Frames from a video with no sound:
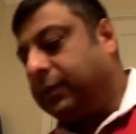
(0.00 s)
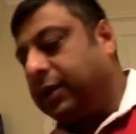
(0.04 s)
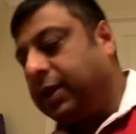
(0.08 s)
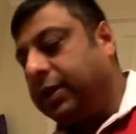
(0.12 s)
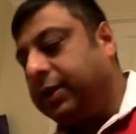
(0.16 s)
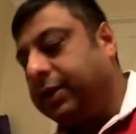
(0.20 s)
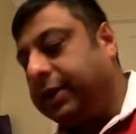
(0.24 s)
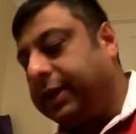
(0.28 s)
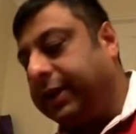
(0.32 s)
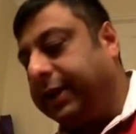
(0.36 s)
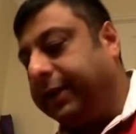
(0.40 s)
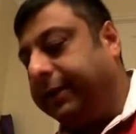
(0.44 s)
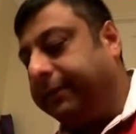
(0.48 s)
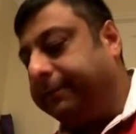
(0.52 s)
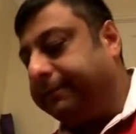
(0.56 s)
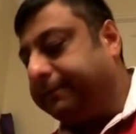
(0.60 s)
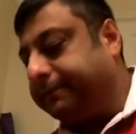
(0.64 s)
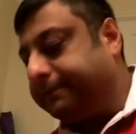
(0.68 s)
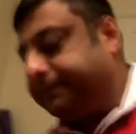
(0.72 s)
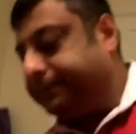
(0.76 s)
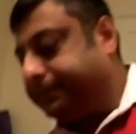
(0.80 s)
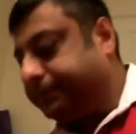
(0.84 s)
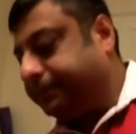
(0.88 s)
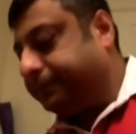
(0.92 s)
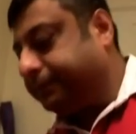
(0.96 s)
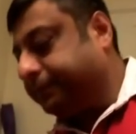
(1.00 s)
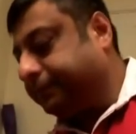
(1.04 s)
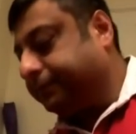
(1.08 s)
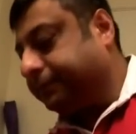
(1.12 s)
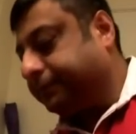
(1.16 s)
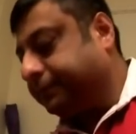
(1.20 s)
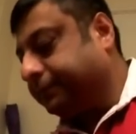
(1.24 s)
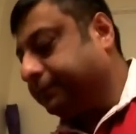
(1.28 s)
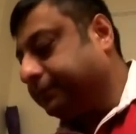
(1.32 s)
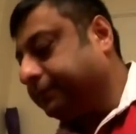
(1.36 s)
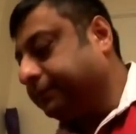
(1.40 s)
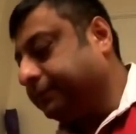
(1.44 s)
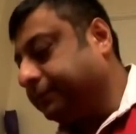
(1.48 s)
Okay,
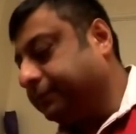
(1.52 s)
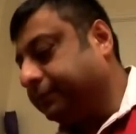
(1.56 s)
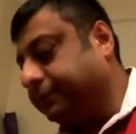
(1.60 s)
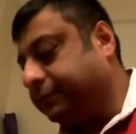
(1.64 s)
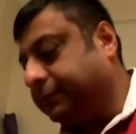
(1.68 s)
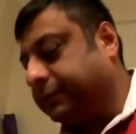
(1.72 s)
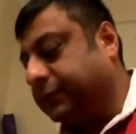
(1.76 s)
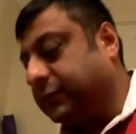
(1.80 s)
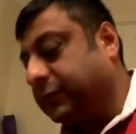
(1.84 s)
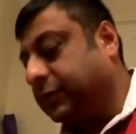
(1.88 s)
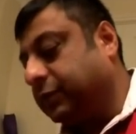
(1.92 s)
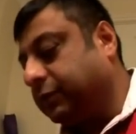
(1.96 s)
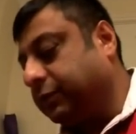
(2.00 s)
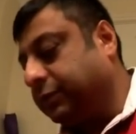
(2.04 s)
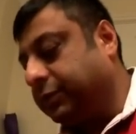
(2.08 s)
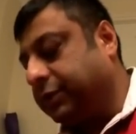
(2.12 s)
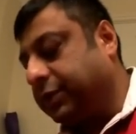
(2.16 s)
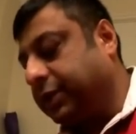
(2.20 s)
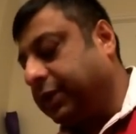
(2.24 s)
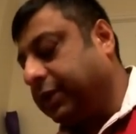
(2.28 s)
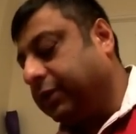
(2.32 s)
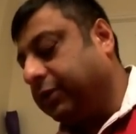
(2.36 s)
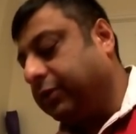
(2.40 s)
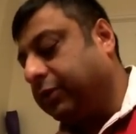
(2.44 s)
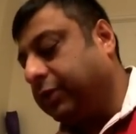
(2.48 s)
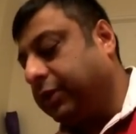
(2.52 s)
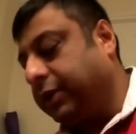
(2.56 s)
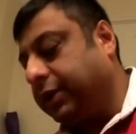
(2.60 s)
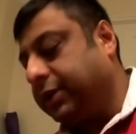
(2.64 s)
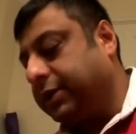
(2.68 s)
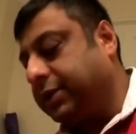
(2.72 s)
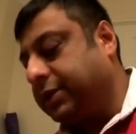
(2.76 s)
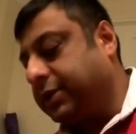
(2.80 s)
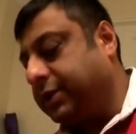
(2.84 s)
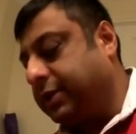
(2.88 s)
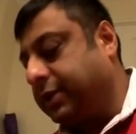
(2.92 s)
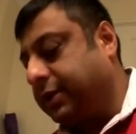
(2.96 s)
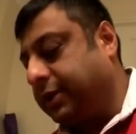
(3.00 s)
let's get the right
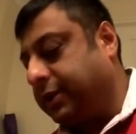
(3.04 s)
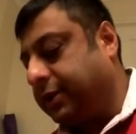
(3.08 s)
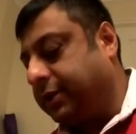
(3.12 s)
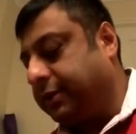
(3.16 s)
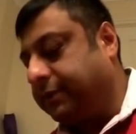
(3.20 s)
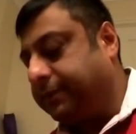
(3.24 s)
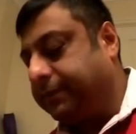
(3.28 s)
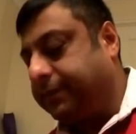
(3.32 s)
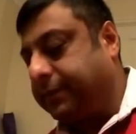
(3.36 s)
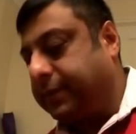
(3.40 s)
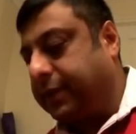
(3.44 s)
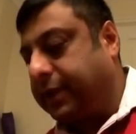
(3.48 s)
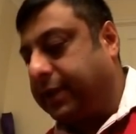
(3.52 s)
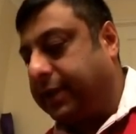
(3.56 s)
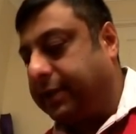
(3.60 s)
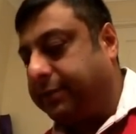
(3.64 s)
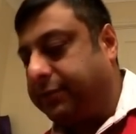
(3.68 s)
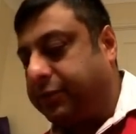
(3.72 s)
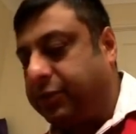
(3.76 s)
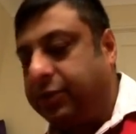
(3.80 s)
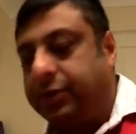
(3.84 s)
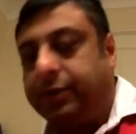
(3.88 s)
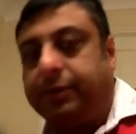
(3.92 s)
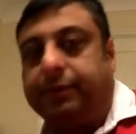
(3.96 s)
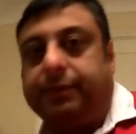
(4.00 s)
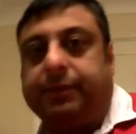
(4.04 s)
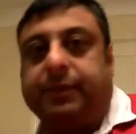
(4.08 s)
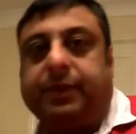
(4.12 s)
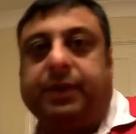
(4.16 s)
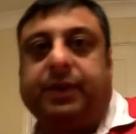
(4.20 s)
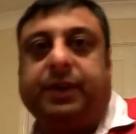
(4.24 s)
caps on.